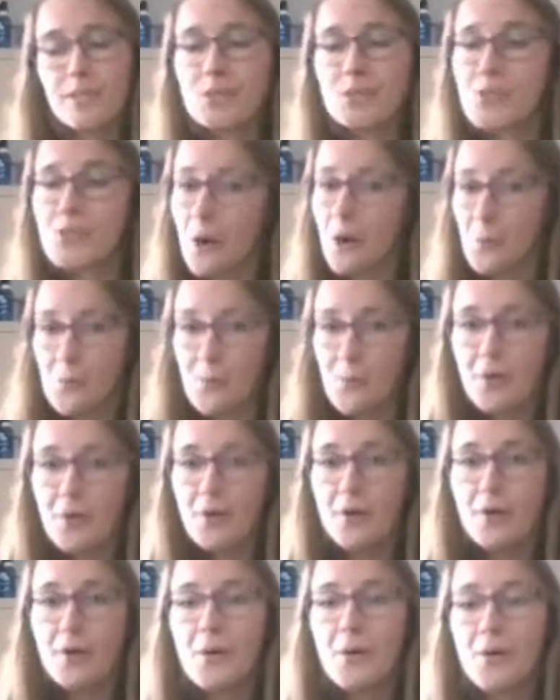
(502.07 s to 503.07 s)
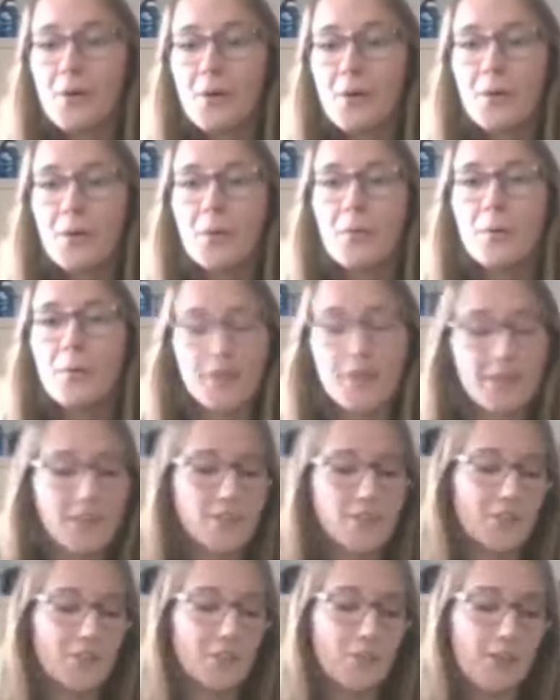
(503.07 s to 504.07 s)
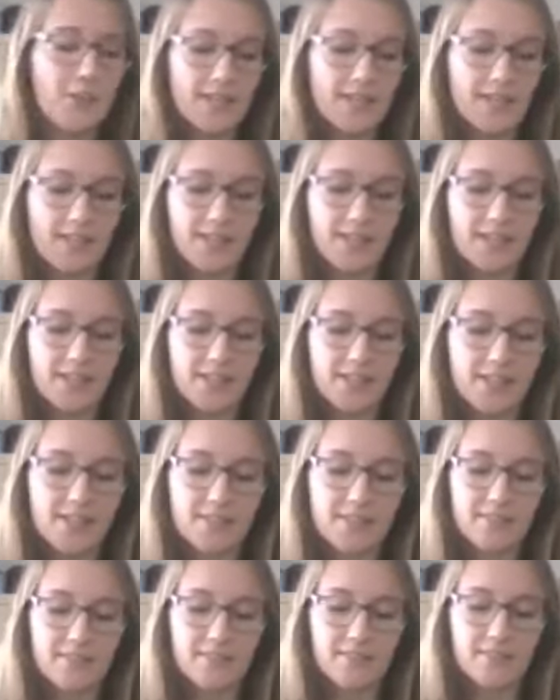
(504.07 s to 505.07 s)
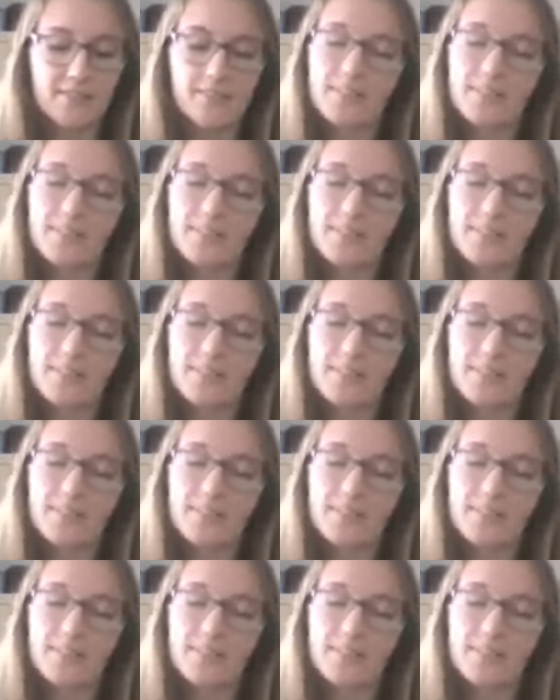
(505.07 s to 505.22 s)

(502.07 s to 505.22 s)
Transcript: So what they're doing is